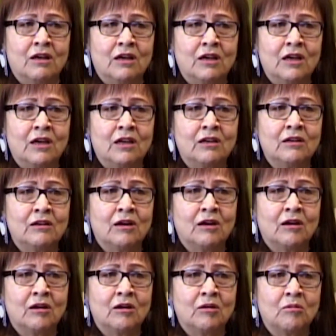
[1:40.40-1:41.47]
And
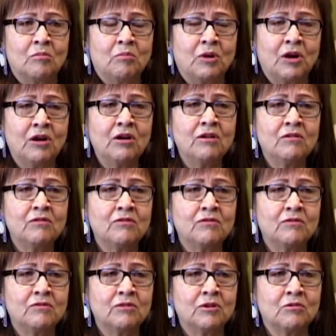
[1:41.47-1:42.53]
part
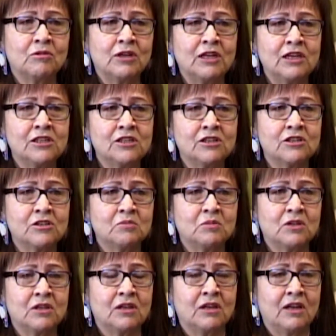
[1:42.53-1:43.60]
of the relationship
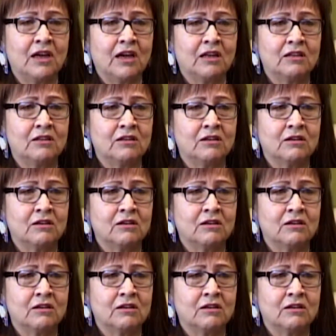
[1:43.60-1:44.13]
to the land